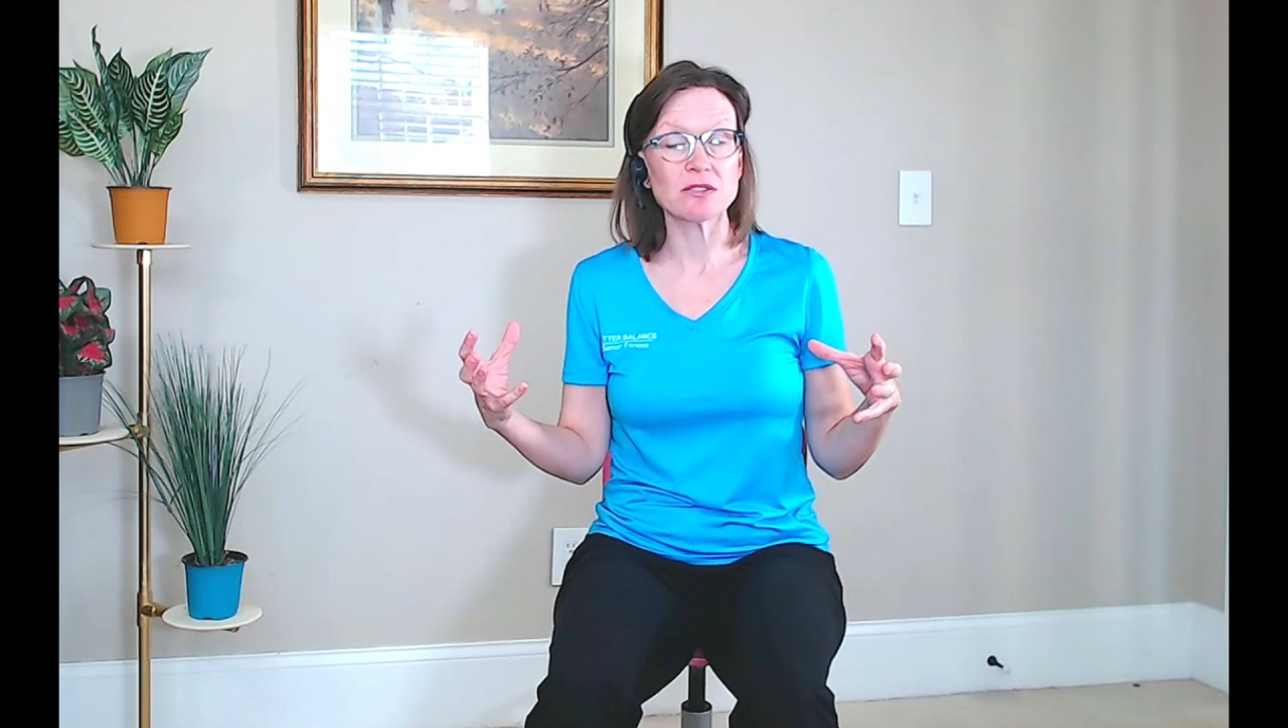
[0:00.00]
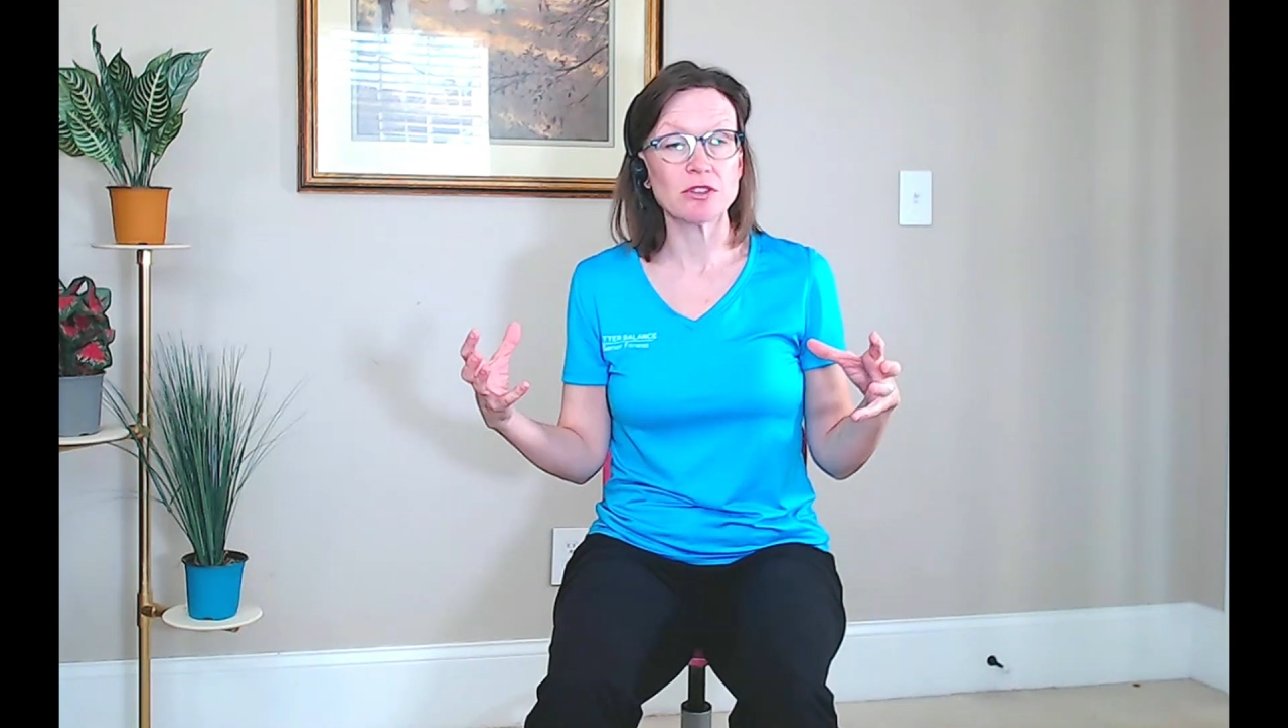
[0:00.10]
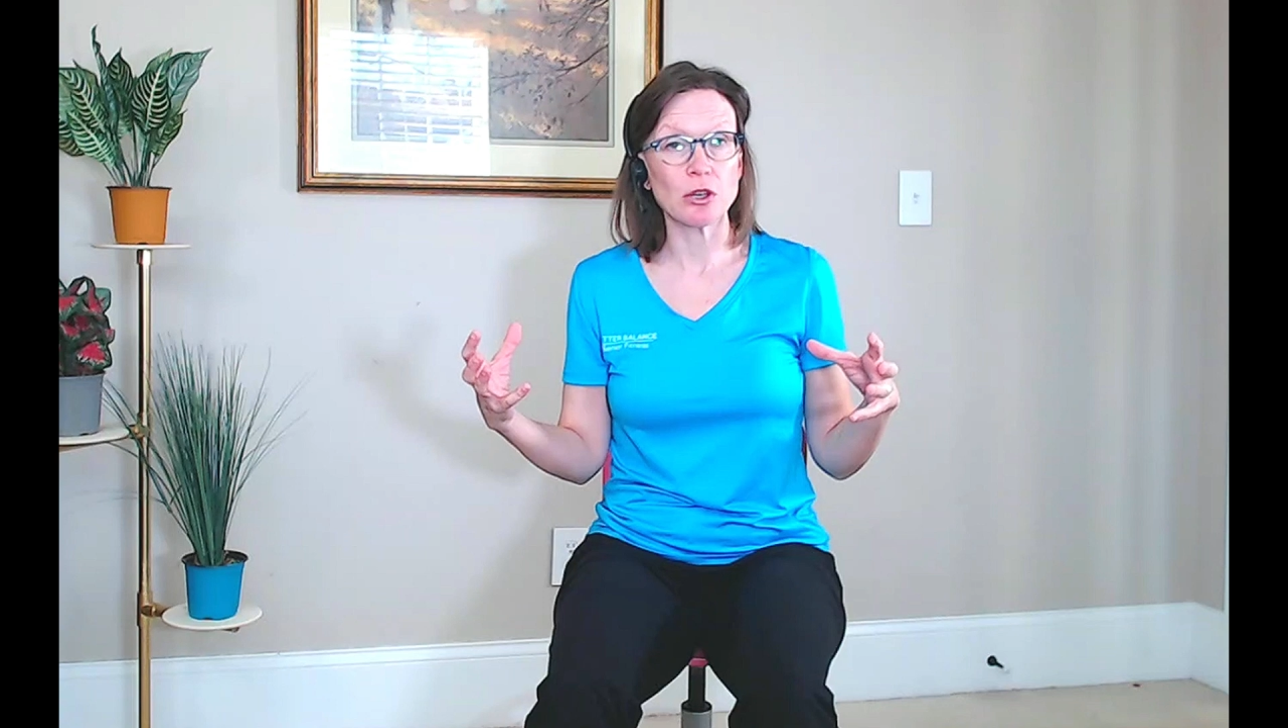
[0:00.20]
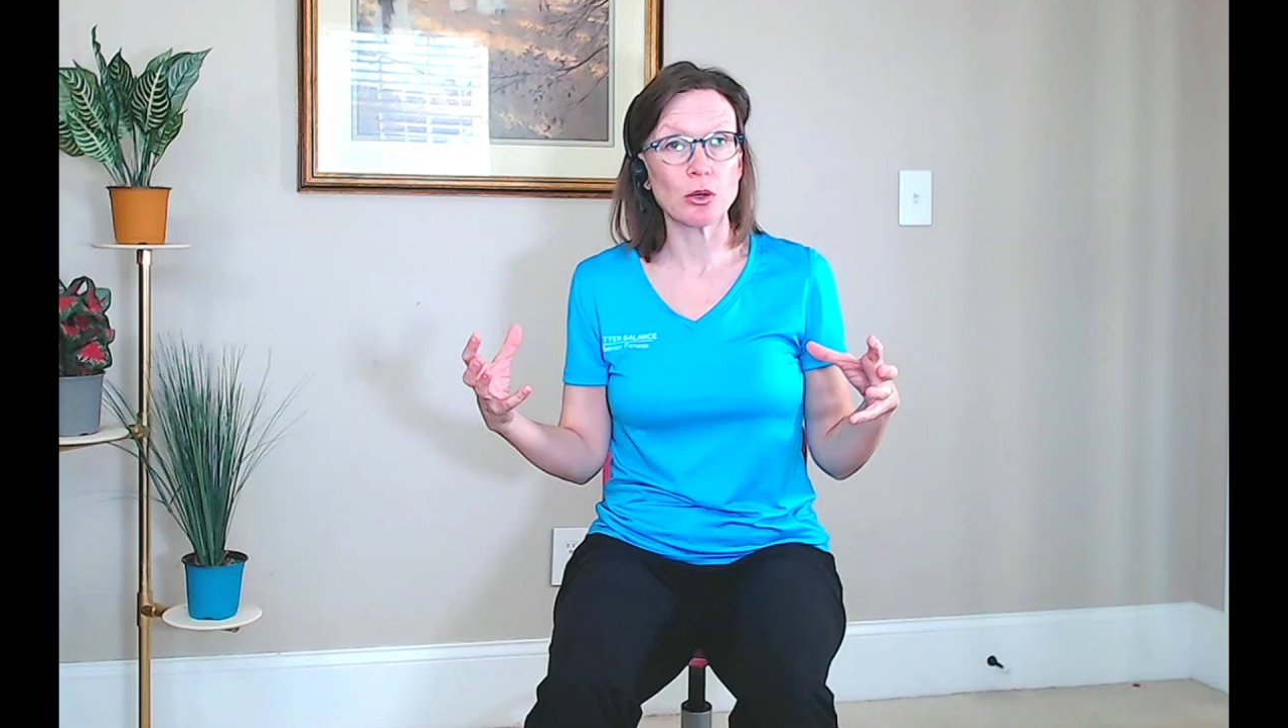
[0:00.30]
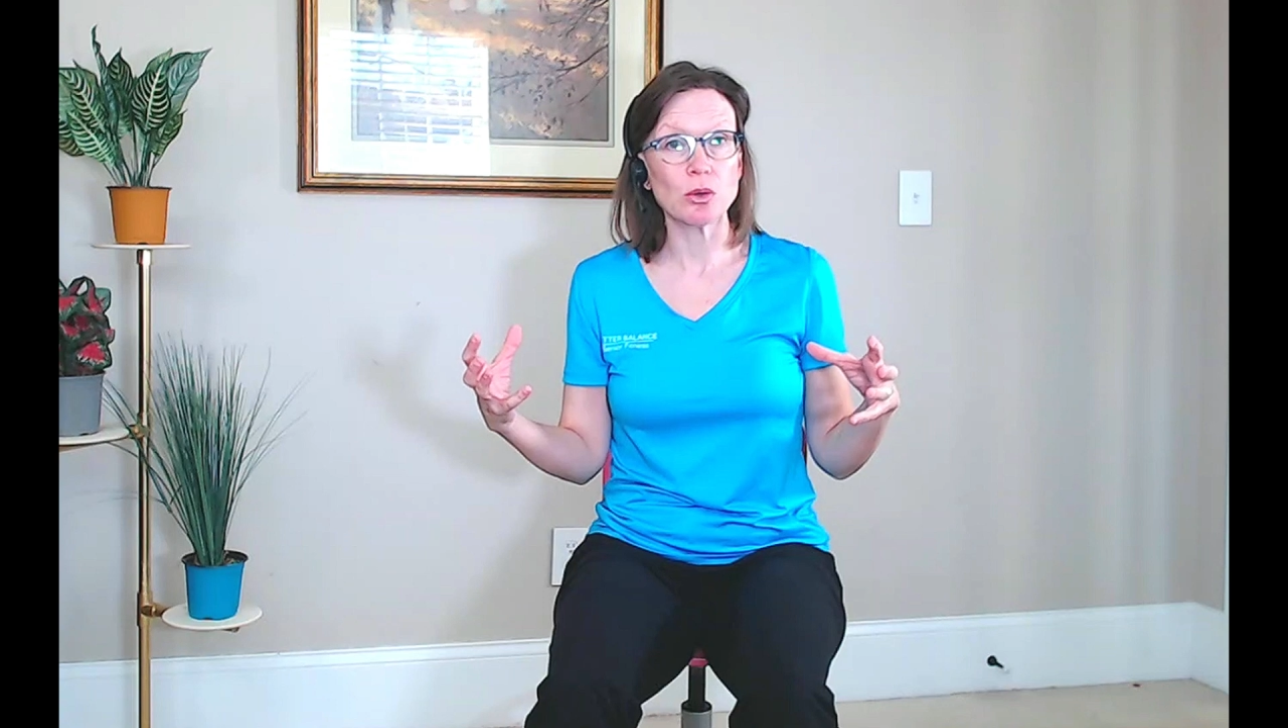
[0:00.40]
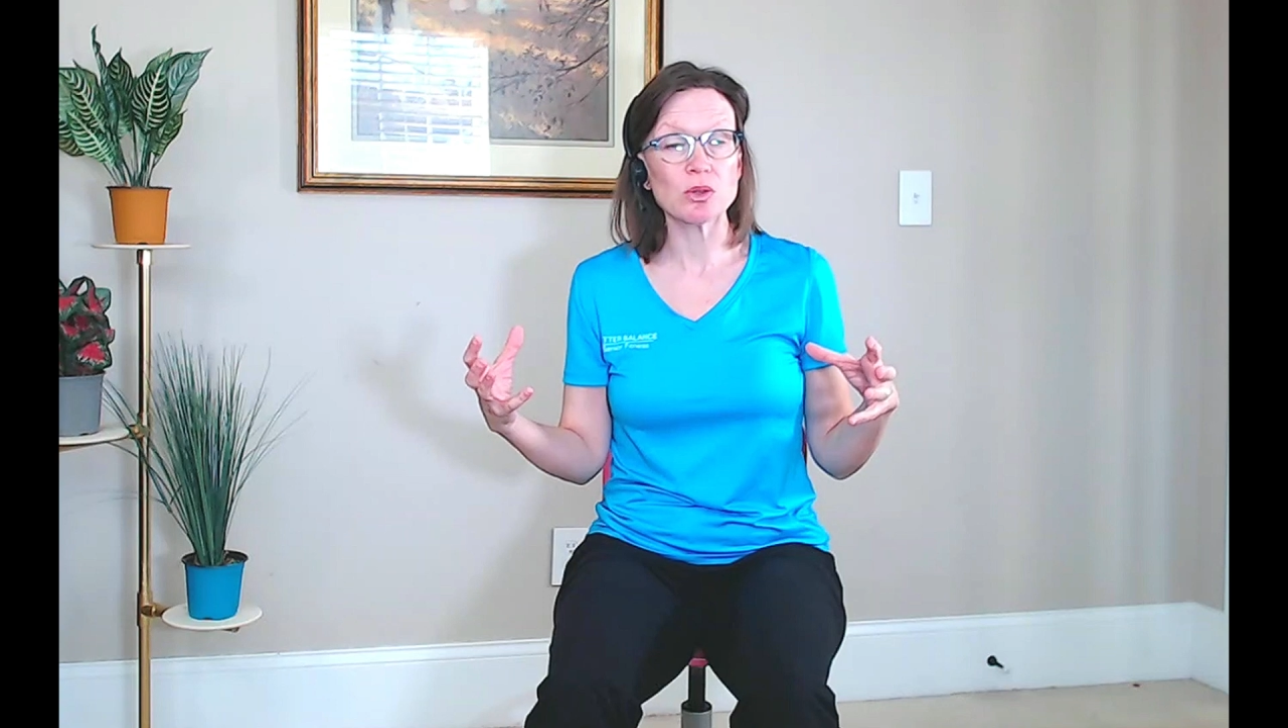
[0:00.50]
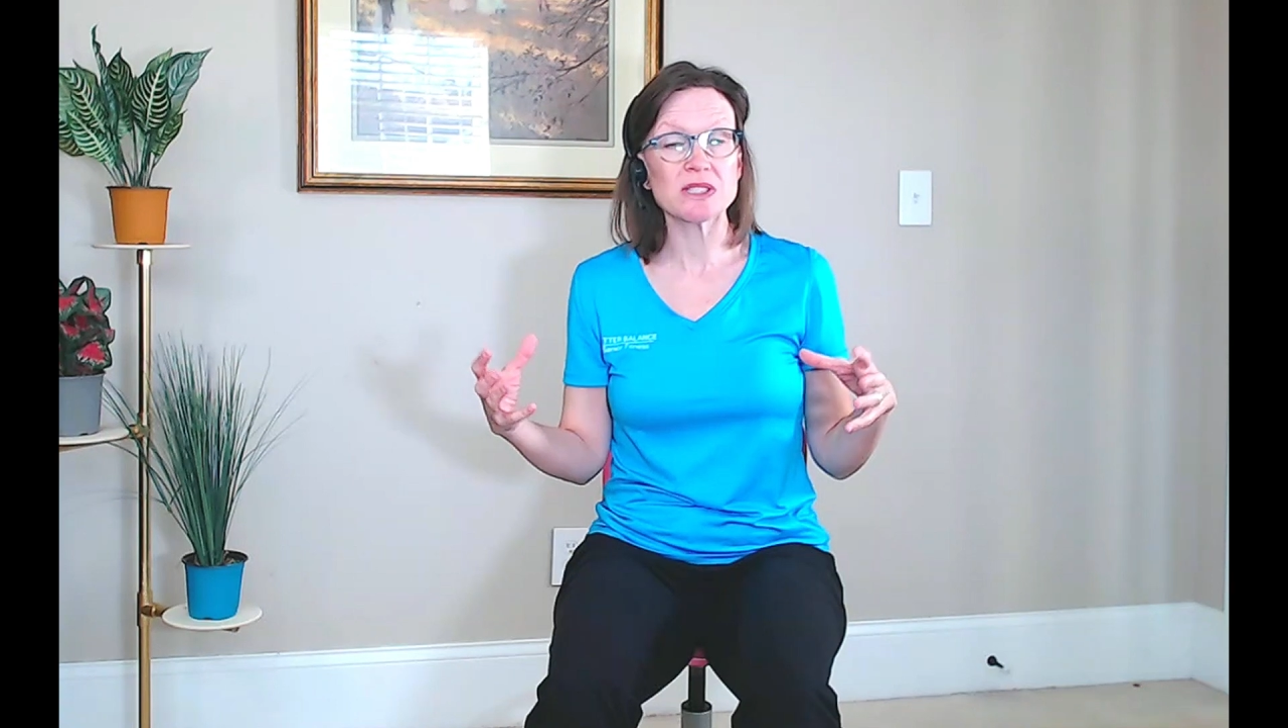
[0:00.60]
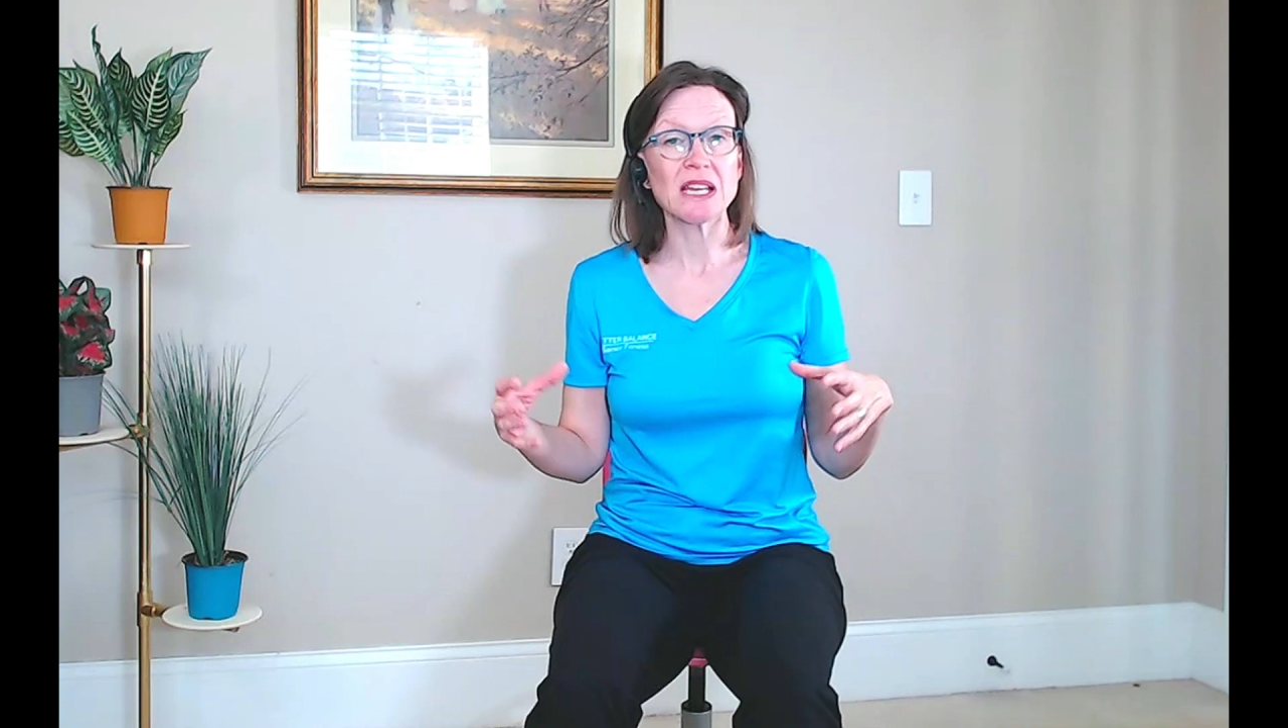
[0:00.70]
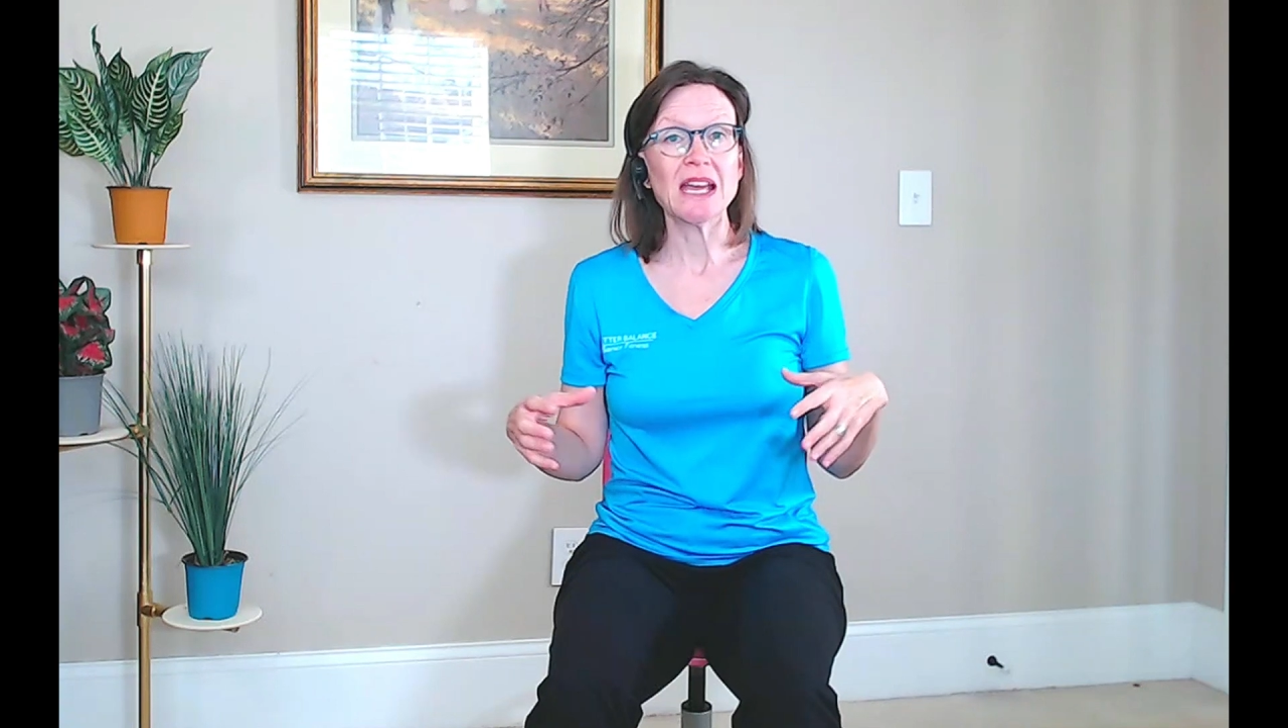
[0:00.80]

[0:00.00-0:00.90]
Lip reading: of those